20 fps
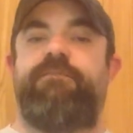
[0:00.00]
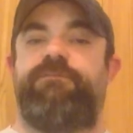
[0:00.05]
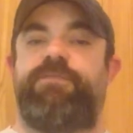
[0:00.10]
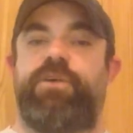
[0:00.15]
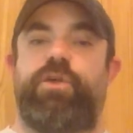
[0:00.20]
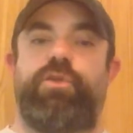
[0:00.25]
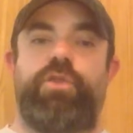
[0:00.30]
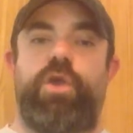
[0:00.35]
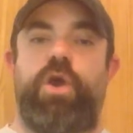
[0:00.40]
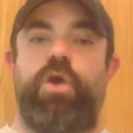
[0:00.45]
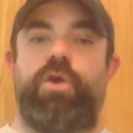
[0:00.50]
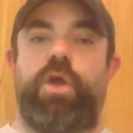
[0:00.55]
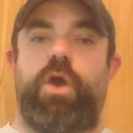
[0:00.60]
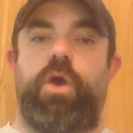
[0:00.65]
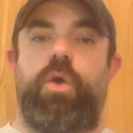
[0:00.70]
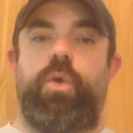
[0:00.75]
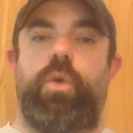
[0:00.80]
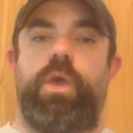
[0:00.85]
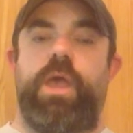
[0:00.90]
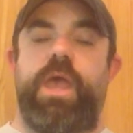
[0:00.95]
Phil
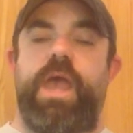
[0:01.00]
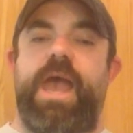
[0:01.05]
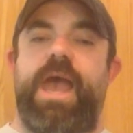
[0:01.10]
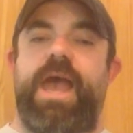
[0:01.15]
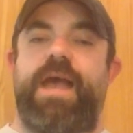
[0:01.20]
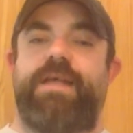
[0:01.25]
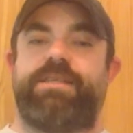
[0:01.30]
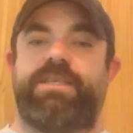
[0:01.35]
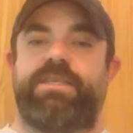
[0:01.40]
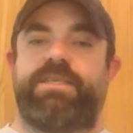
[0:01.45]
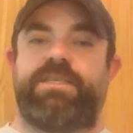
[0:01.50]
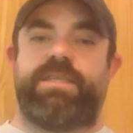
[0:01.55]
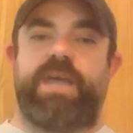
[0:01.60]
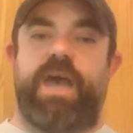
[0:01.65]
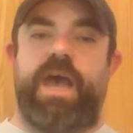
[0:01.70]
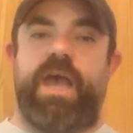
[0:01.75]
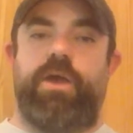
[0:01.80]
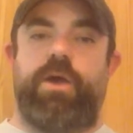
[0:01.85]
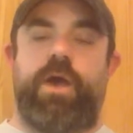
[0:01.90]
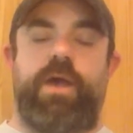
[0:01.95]
Noto has a
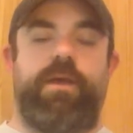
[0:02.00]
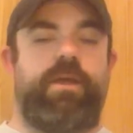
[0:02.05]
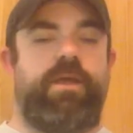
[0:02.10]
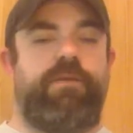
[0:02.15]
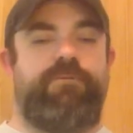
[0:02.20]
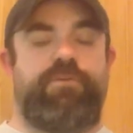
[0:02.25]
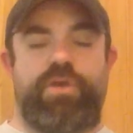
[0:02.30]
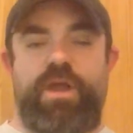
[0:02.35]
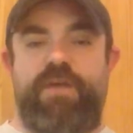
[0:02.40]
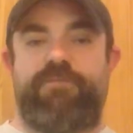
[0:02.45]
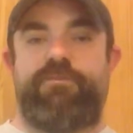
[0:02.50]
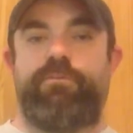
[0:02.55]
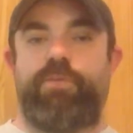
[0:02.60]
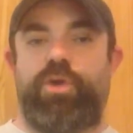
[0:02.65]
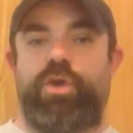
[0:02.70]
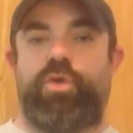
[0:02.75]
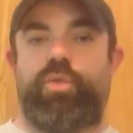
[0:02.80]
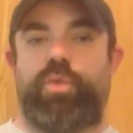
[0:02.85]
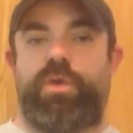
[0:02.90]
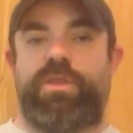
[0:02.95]
style, if you're not
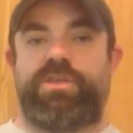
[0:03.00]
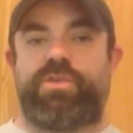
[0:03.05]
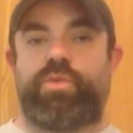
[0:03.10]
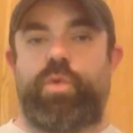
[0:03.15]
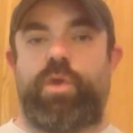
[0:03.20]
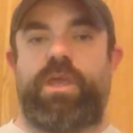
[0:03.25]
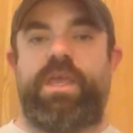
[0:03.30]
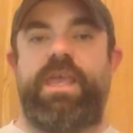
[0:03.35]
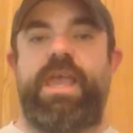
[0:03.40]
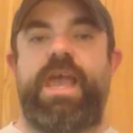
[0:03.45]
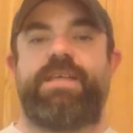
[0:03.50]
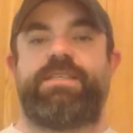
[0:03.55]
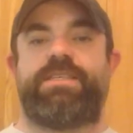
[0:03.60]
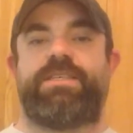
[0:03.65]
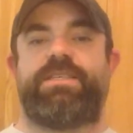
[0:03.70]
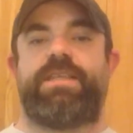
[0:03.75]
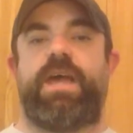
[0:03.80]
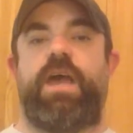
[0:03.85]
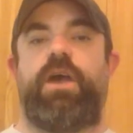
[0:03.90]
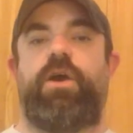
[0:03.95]
familiar with his work, he has a
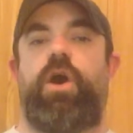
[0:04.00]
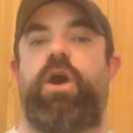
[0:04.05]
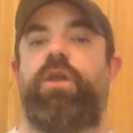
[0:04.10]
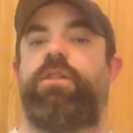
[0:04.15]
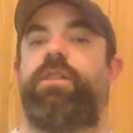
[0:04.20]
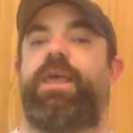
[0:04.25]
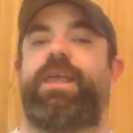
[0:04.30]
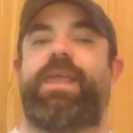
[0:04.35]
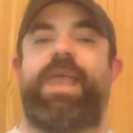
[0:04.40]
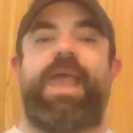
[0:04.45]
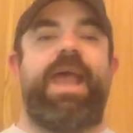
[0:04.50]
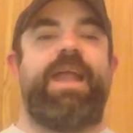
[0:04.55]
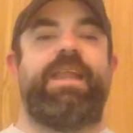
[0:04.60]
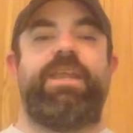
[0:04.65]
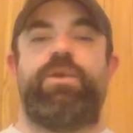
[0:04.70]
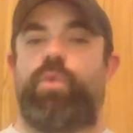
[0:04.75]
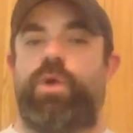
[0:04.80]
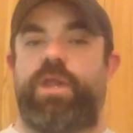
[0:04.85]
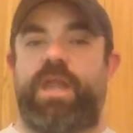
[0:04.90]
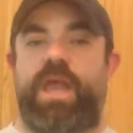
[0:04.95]
style unlike
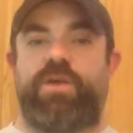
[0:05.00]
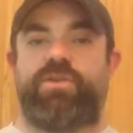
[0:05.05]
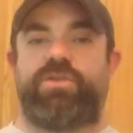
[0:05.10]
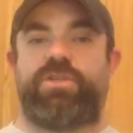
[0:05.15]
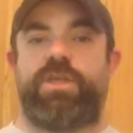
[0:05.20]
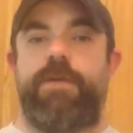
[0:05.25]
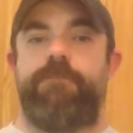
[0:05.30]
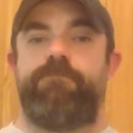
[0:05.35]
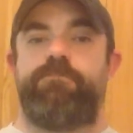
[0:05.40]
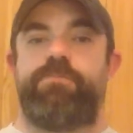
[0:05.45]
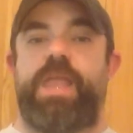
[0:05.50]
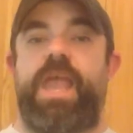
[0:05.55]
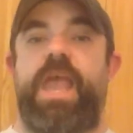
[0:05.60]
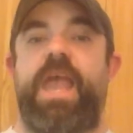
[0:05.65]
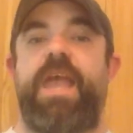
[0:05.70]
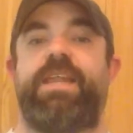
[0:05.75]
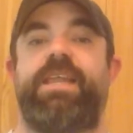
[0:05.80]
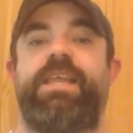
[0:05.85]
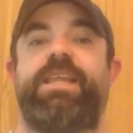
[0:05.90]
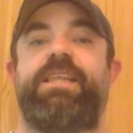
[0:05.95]
anyone else,
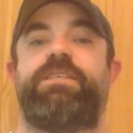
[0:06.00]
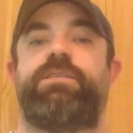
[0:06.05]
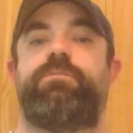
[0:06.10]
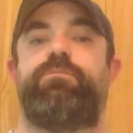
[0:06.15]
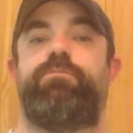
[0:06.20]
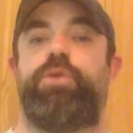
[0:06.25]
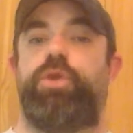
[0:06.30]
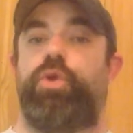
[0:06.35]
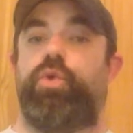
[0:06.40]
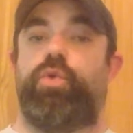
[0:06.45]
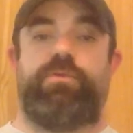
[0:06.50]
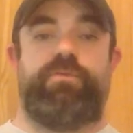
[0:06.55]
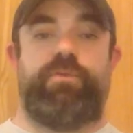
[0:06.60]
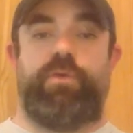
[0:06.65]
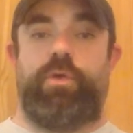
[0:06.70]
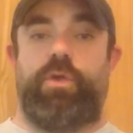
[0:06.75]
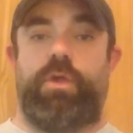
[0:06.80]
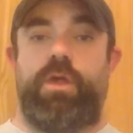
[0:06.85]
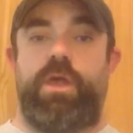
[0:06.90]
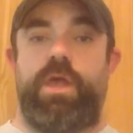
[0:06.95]
and it is beautiful.